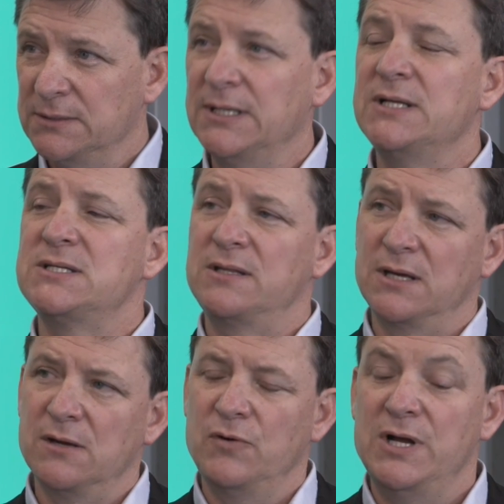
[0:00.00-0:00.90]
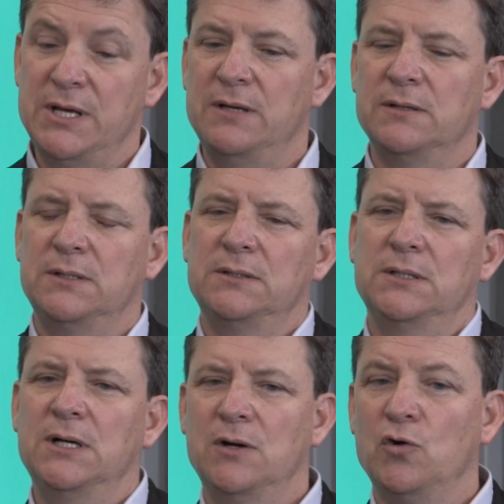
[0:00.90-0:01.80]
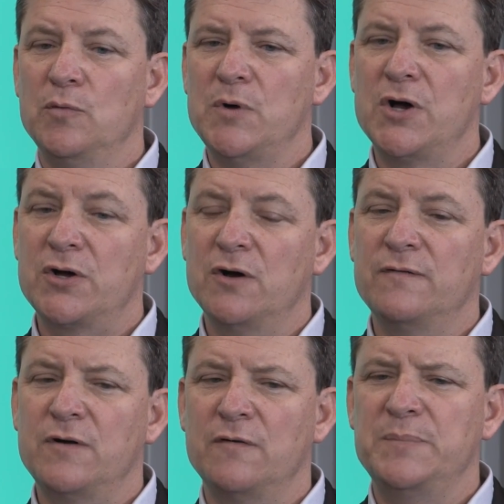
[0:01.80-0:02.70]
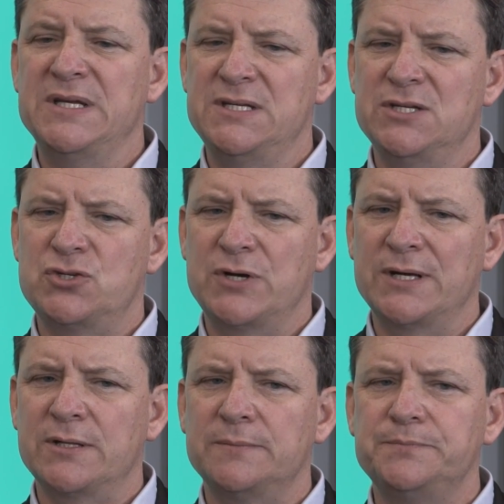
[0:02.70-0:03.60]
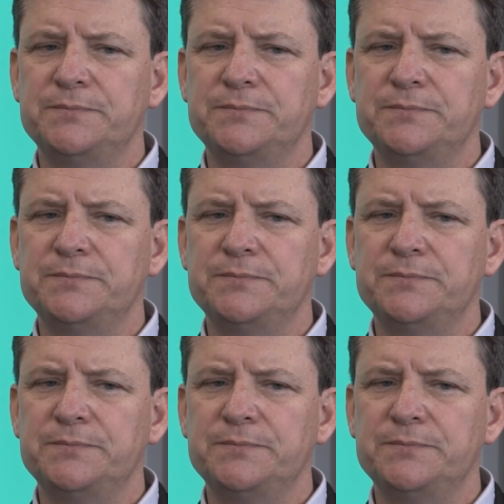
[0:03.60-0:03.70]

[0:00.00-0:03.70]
That is, I think, a really a hallmark of BT's strength.